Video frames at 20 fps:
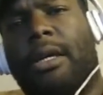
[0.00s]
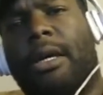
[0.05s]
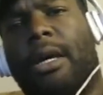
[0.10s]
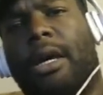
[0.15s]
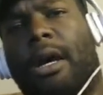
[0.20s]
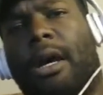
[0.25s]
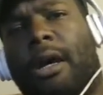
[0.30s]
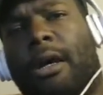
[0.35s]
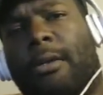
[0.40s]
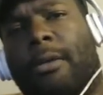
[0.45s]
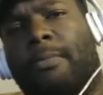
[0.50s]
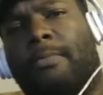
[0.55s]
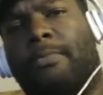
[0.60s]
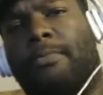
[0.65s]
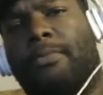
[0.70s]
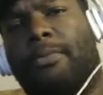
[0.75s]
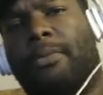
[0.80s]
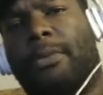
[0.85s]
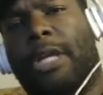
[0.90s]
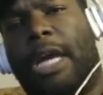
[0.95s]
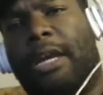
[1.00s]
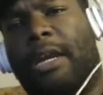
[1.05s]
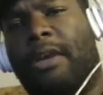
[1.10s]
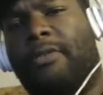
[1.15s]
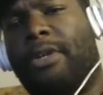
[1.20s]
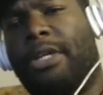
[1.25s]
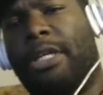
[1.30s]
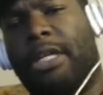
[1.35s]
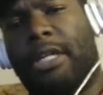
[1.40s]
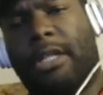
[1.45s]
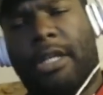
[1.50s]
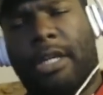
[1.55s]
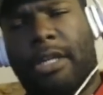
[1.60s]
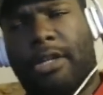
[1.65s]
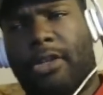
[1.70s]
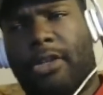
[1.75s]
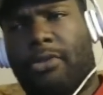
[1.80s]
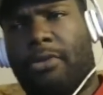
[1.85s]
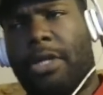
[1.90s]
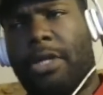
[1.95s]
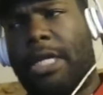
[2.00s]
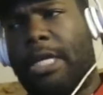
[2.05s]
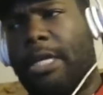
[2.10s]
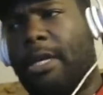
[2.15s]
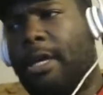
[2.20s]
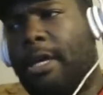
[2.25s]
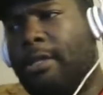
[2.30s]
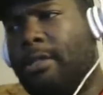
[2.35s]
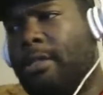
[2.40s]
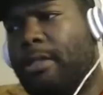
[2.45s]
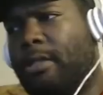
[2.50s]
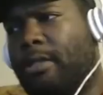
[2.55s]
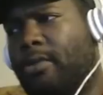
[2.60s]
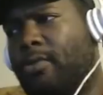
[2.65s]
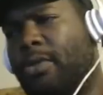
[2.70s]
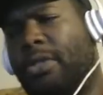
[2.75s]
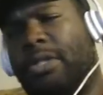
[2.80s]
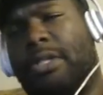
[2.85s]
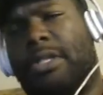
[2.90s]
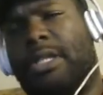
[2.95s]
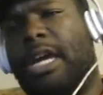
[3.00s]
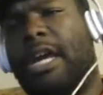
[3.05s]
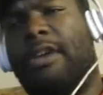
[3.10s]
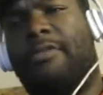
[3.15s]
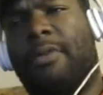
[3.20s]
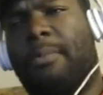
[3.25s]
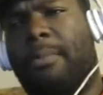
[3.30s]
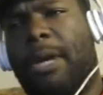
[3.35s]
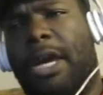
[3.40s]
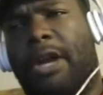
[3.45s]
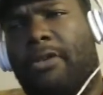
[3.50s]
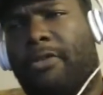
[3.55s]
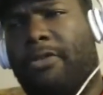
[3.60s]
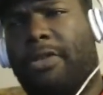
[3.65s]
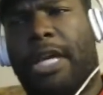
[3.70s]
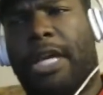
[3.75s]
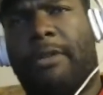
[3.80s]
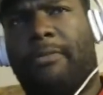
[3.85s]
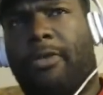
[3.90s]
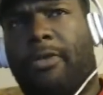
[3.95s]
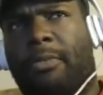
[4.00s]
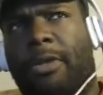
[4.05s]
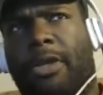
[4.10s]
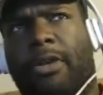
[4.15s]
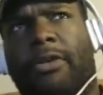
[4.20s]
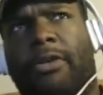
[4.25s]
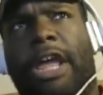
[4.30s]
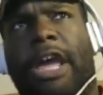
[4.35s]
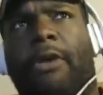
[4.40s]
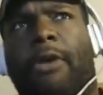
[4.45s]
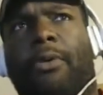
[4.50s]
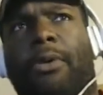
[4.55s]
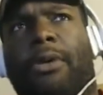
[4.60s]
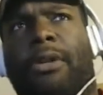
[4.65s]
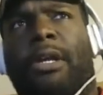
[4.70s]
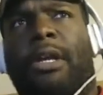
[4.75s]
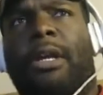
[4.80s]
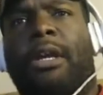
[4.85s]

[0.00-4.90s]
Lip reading: I never did get the 3DS. It was just kind of a matter of time for me on that one.